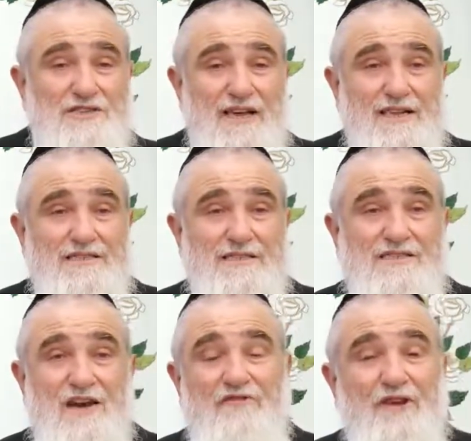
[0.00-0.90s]
She said, this is
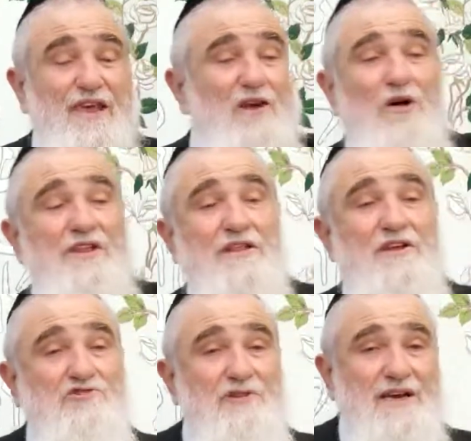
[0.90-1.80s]
different than all the other
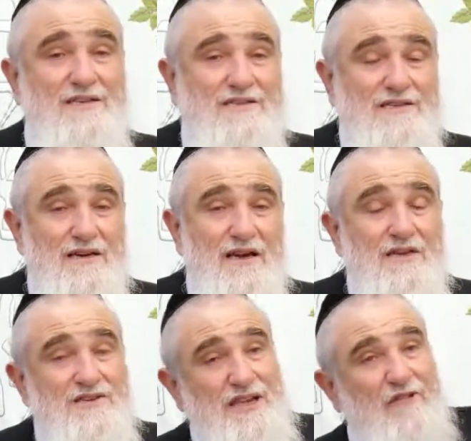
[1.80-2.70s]
trees.
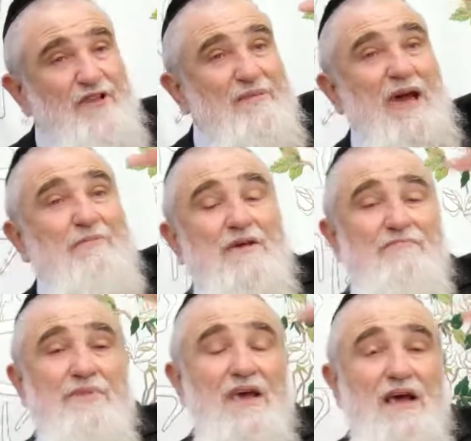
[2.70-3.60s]
So therefore,
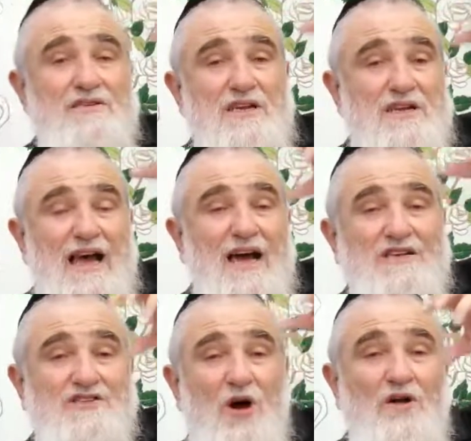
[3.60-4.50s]
maybe, so the
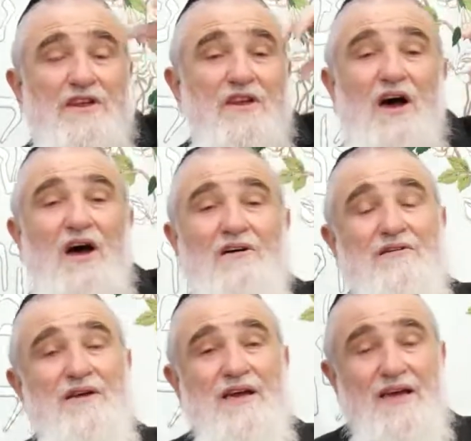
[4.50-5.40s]
Nachash told them,
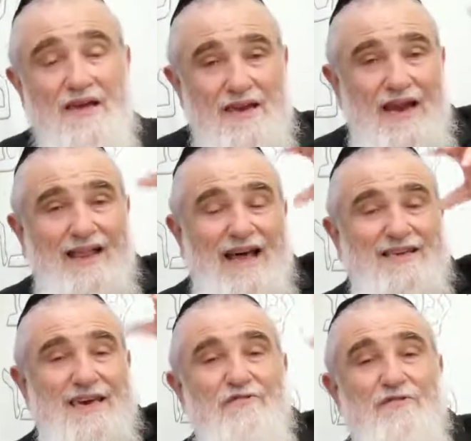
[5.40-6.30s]
no, you're not allowed
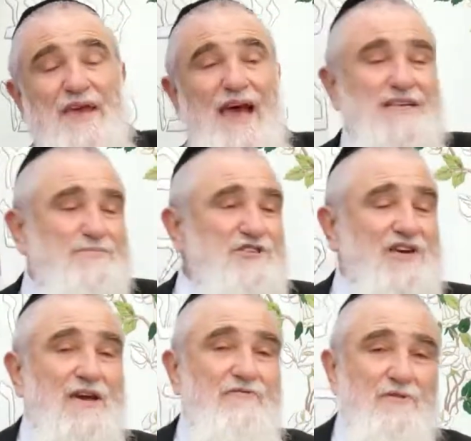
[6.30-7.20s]
to eat from the eggs, but you
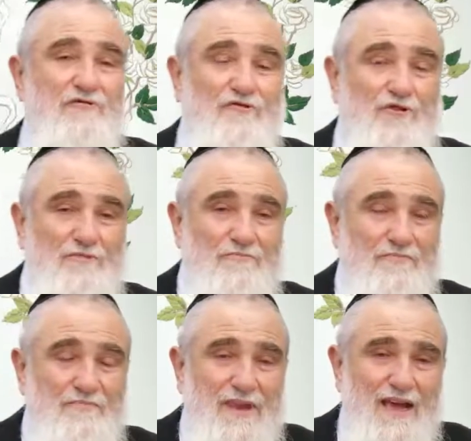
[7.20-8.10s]
can eat from the fruit.
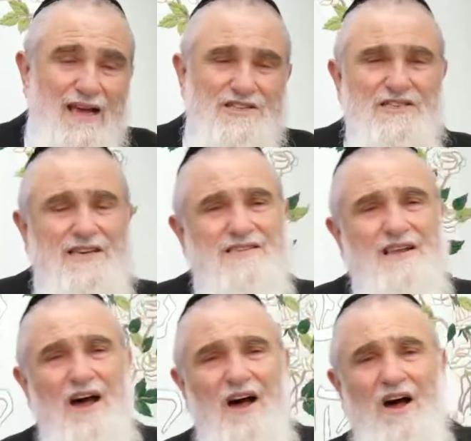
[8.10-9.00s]
She says,
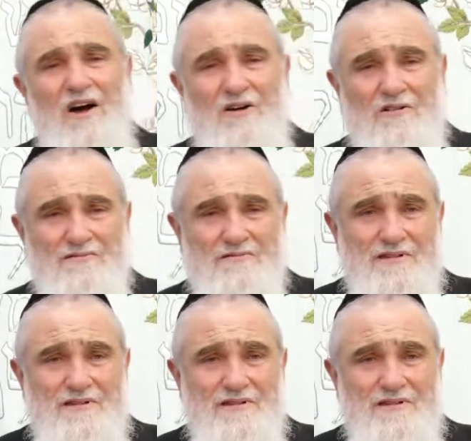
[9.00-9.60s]
no.